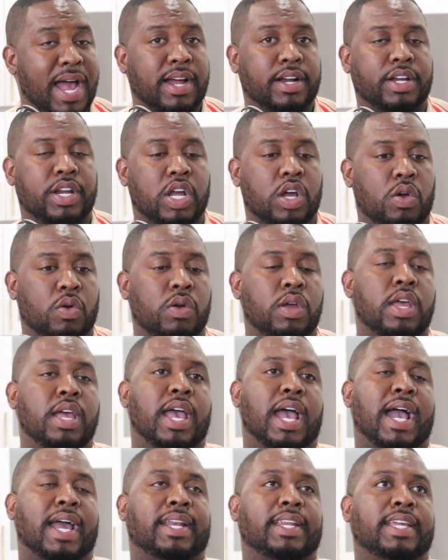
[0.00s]
back now,
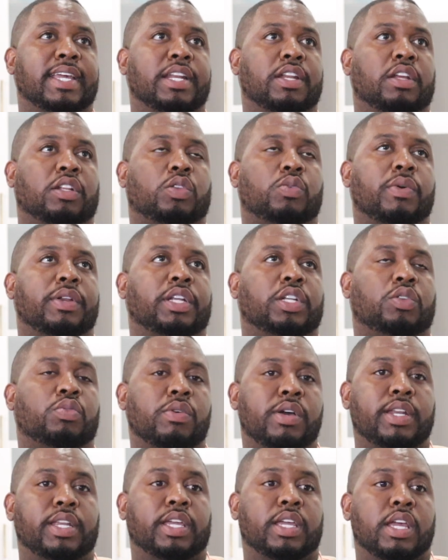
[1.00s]
at the end of
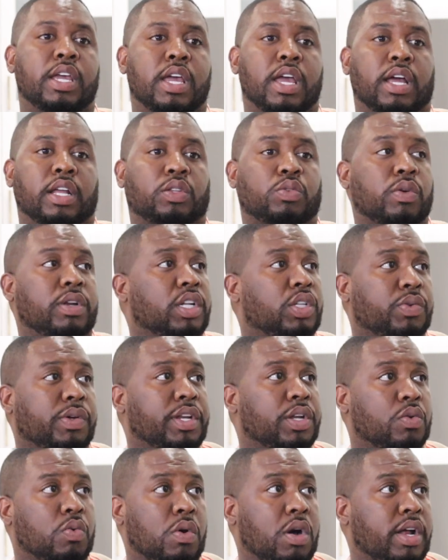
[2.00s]
2020,
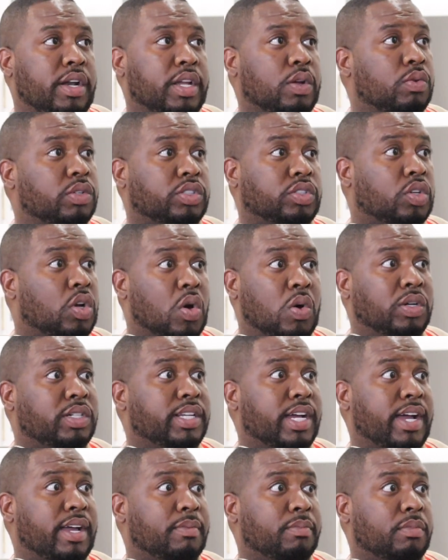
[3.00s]
2021, it was go
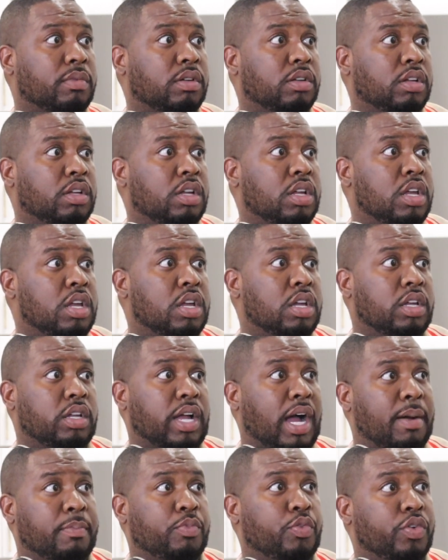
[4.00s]
time.
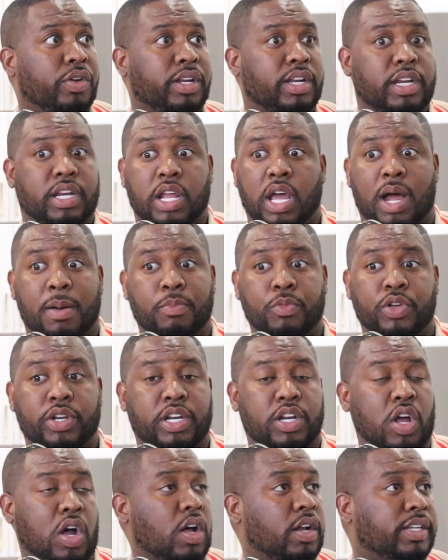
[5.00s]
I'm
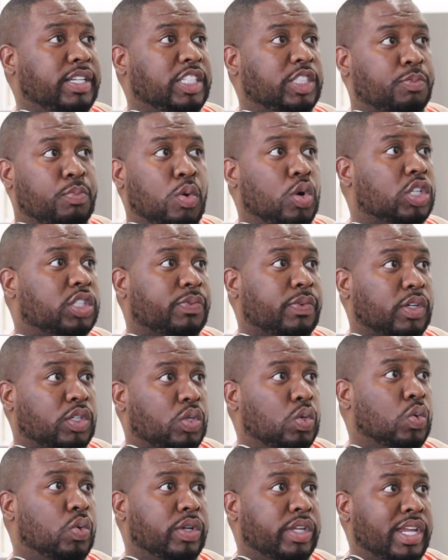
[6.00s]
reading all these books for
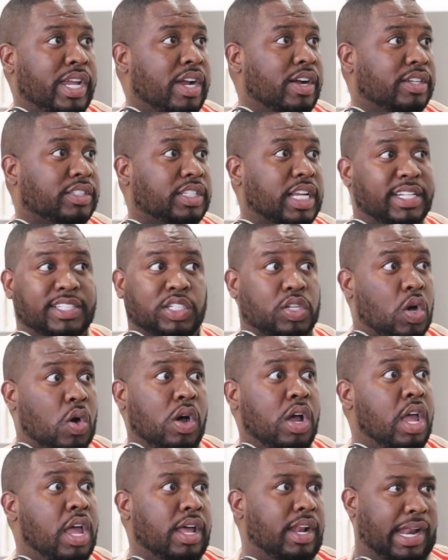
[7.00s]
2 years. It's go.